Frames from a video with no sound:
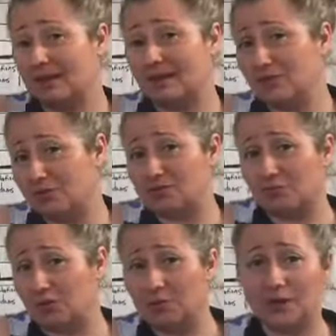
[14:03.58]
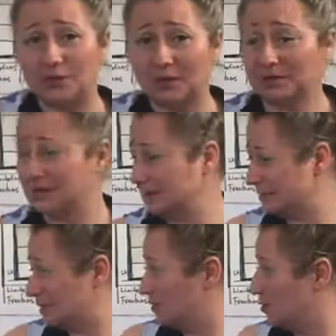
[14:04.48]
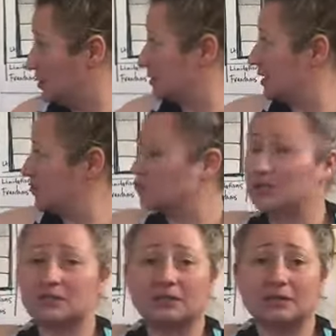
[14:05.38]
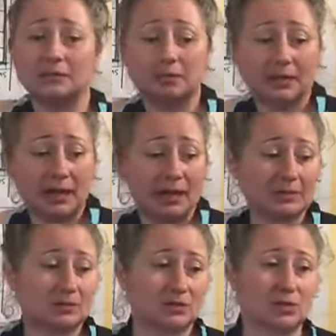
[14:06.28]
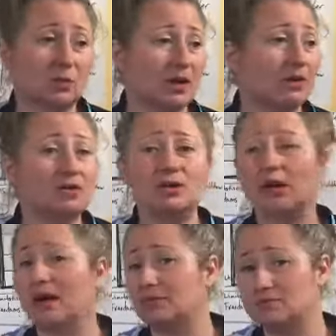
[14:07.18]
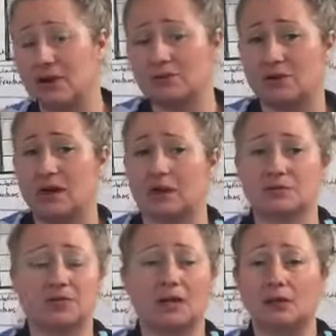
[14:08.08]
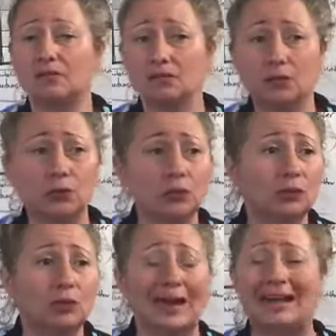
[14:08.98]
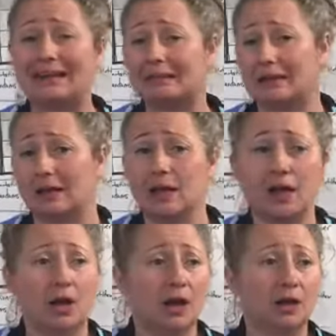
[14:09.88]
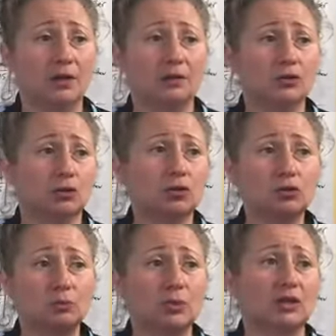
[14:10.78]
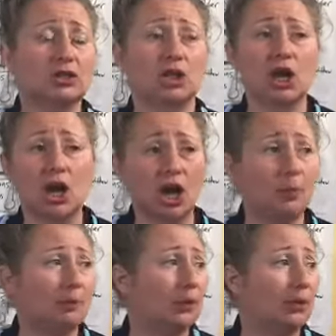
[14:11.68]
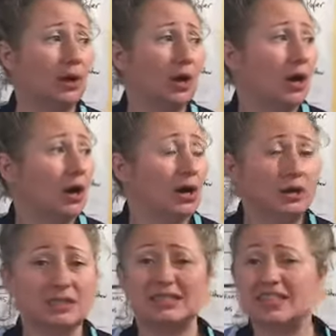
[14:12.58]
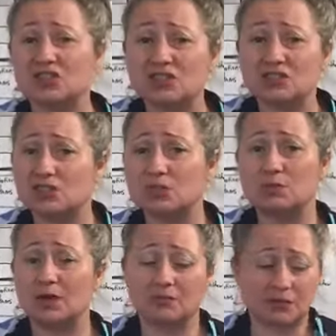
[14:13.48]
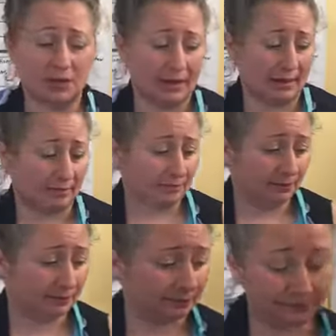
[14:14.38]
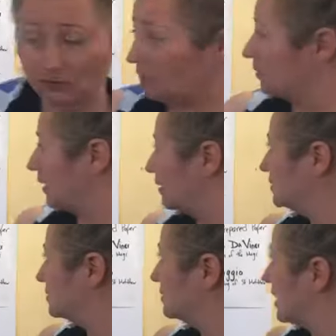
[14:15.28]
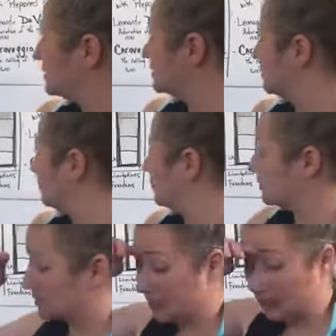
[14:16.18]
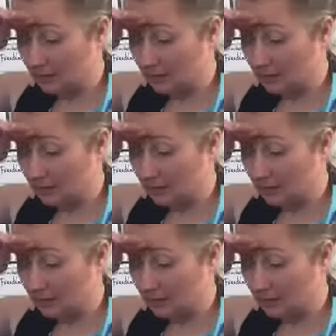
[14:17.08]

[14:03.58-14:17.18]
if nobody wants to sit, you always got trusty little plants or whatever you have around your house. Food, anything. Your toothbrush, a cup, a scissors, whatever you have. Okay, so that's the first. Now,